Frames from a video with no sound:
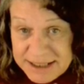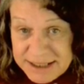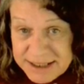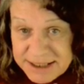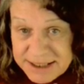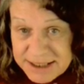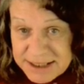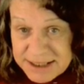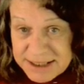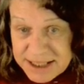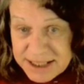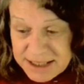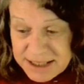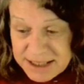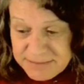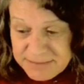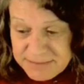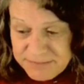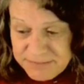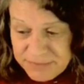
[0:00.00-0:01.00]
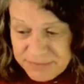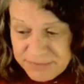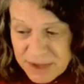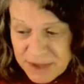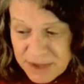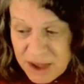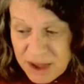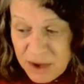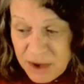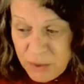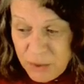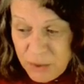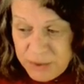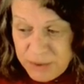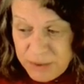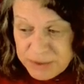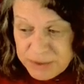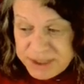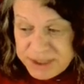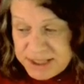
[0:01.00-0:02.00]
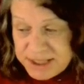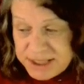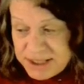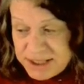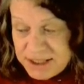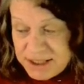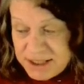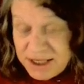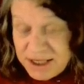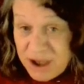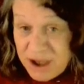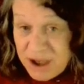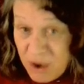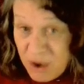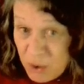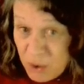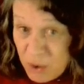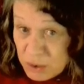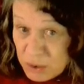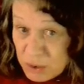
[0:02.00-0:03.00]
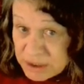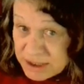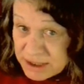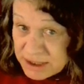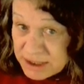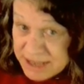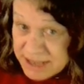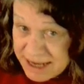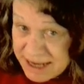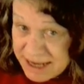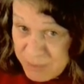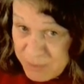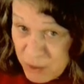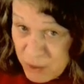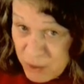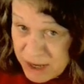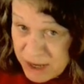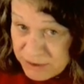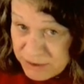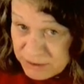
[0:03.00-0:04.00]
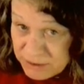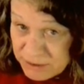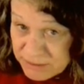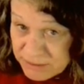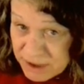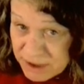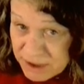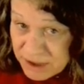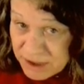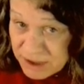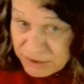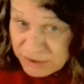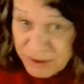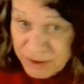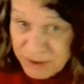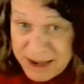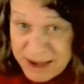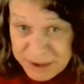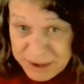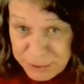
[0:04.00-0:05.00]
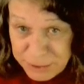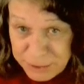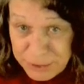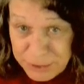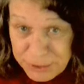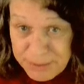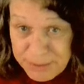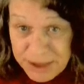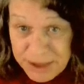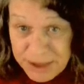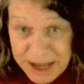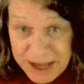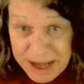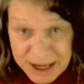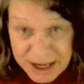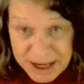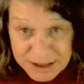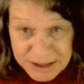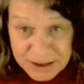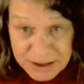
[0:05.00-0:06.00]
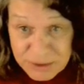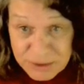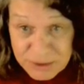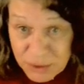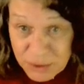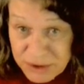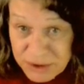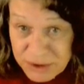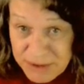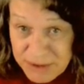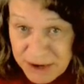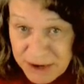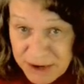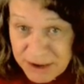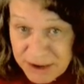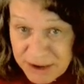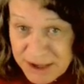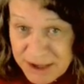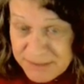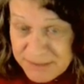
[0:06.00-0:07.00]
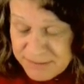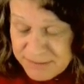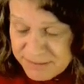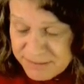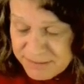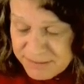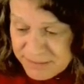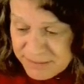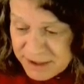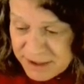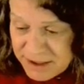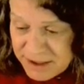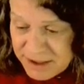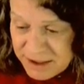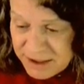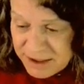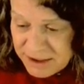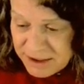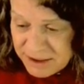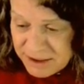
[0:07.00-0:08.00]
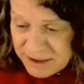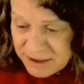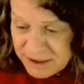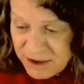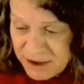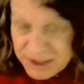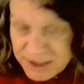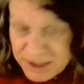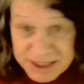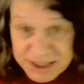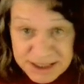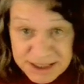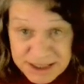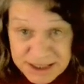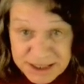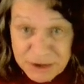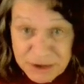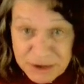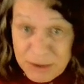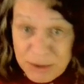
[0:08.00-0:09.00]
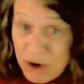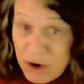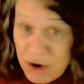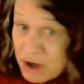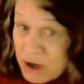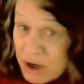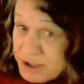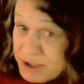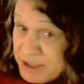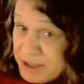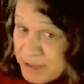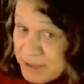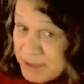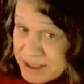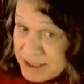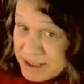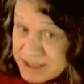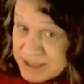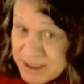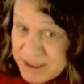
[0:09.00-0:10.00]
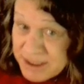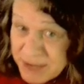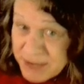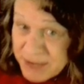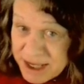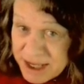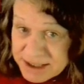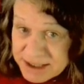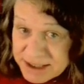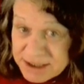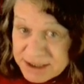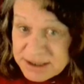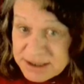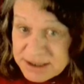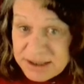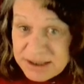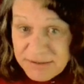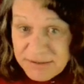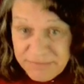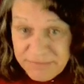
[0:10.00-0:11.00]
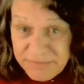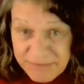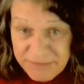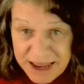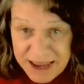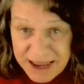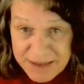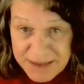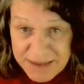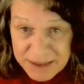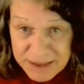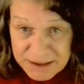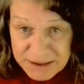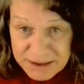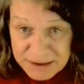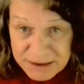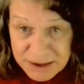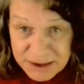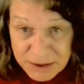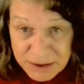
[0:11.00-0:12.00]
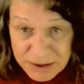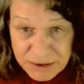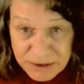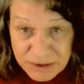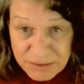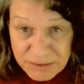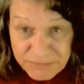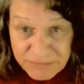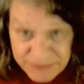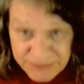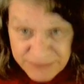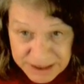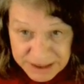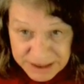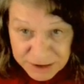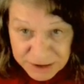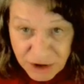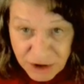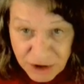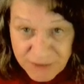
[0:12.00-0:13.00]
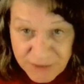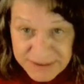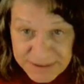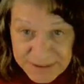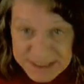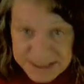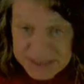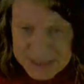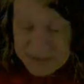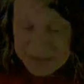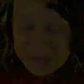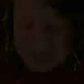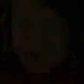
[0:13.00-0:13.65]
sixteen, when persistent cold, damp weather throughout Europe and North America, caused considerable hardship and in some cases famine due to failed harvests.